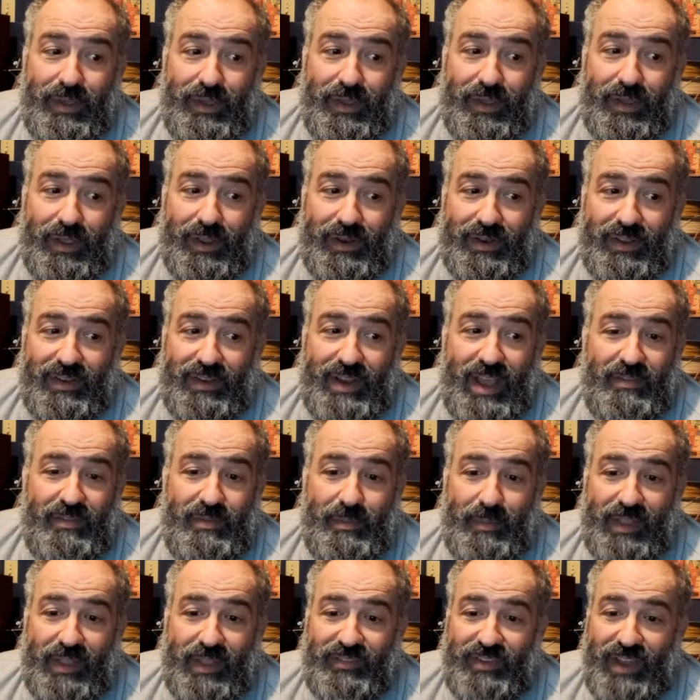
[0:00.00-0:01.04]
It didn't have the
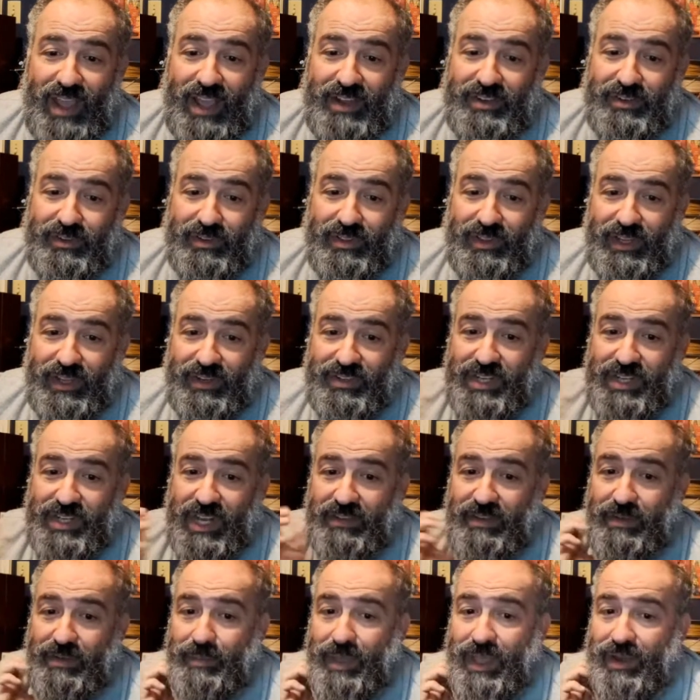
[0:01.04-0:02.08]
mustache, a clean
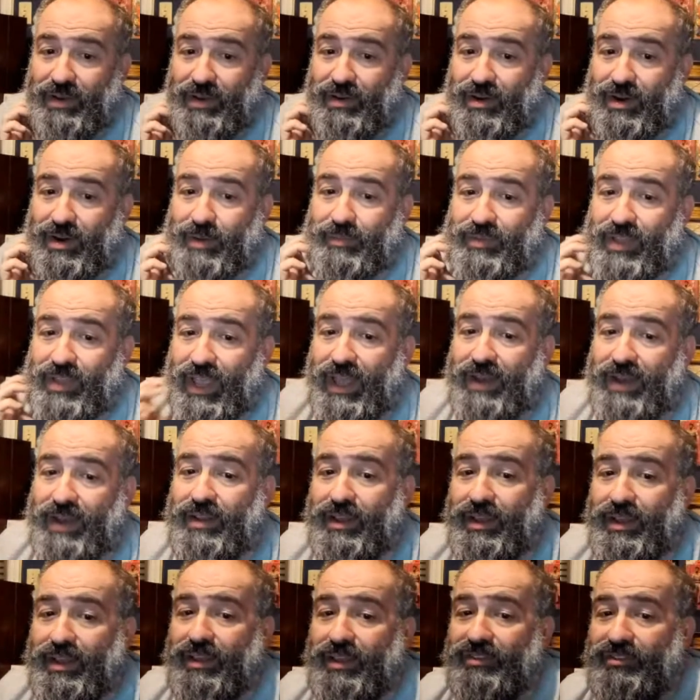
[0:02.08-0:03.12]
shaven Man at Arms head.
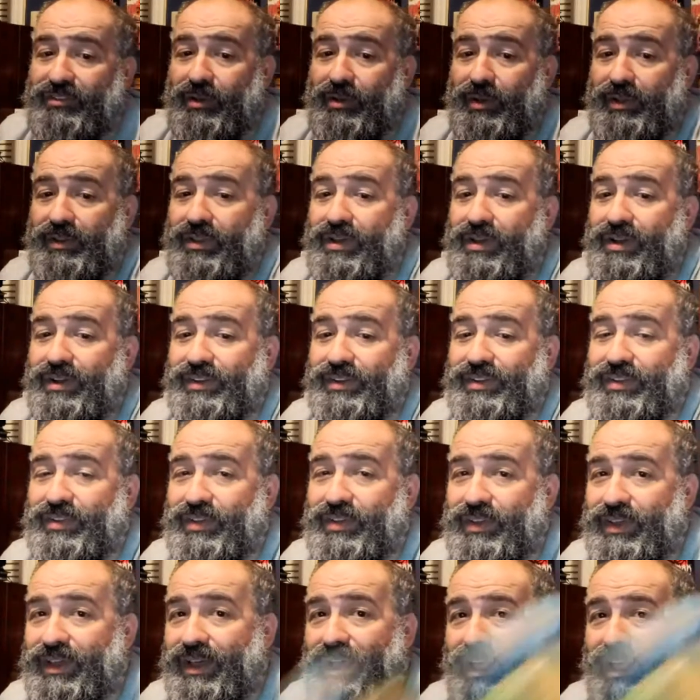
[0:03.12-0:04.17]
So it looked
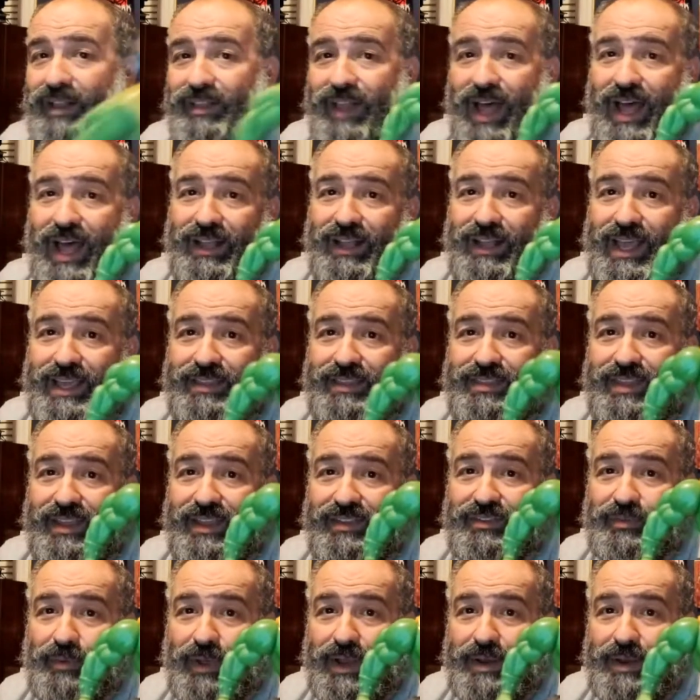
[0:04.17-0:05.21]
a lot like
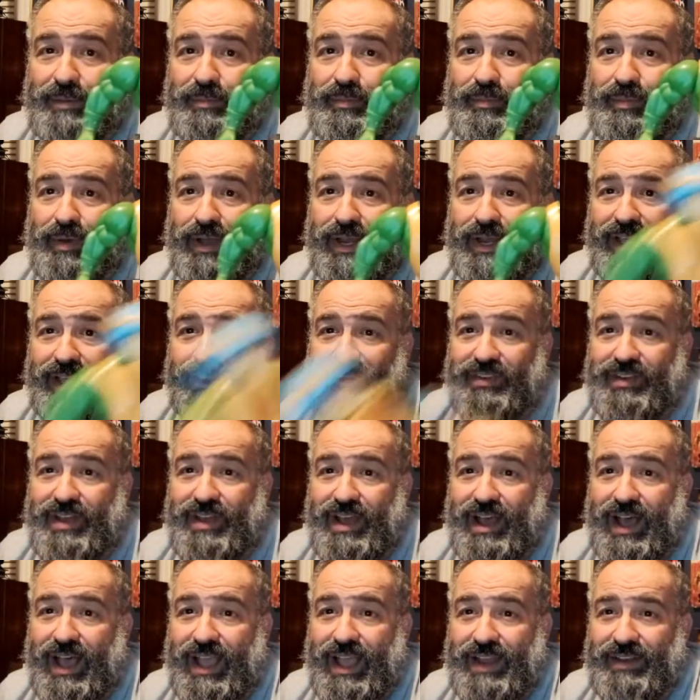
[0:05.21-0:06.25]
this one, but it's
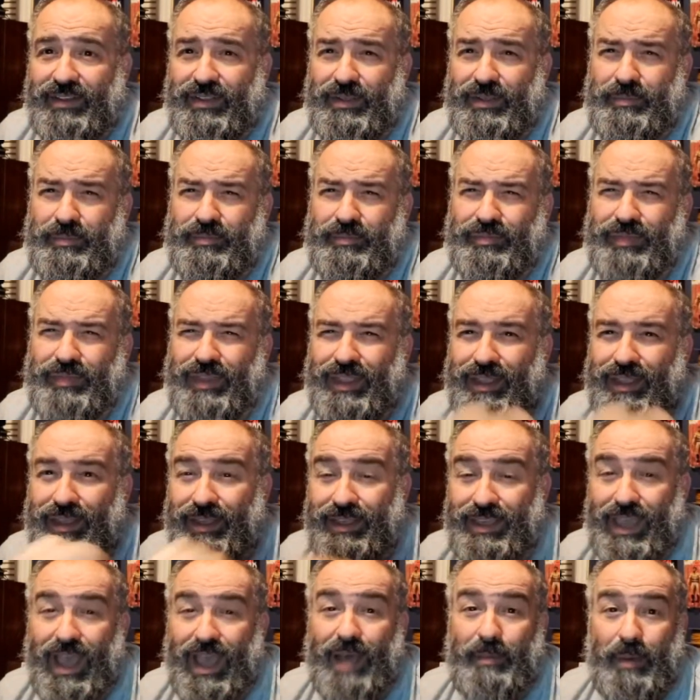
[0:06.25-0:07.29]
not.
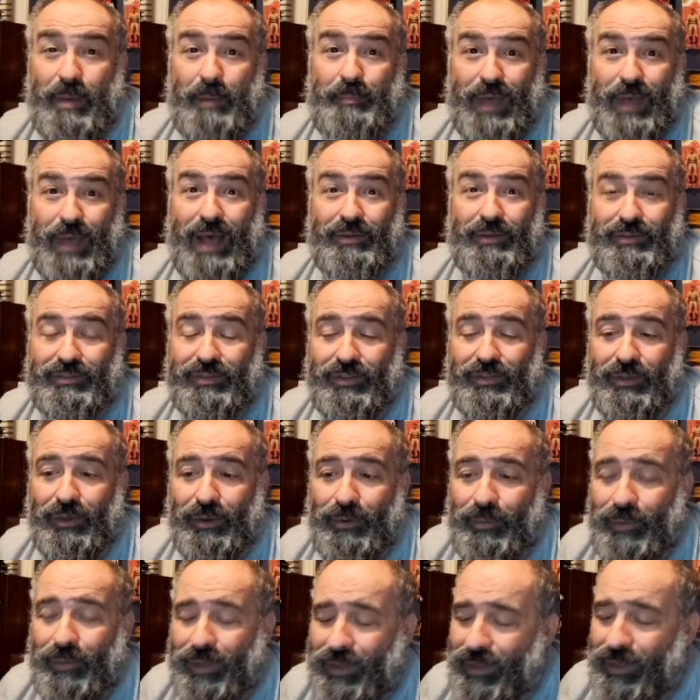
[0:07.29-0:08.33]
Yeah, I'm about
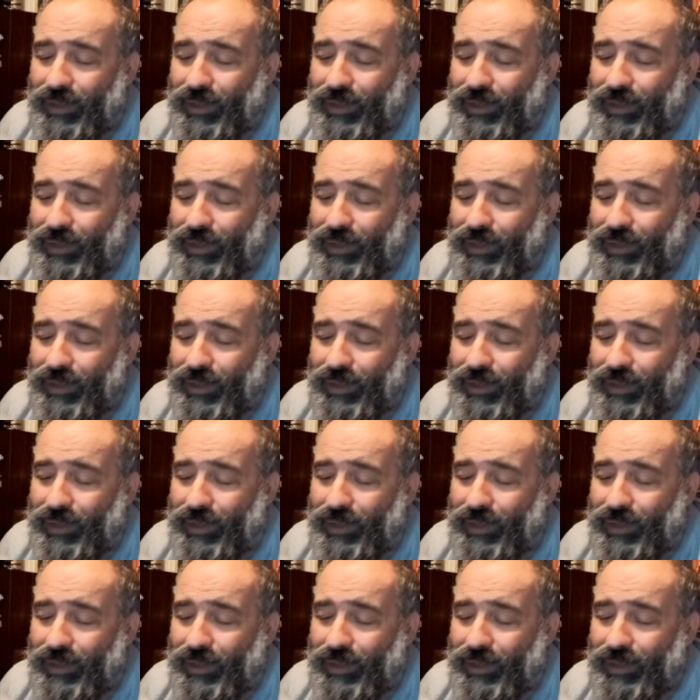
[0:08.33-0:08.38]
to.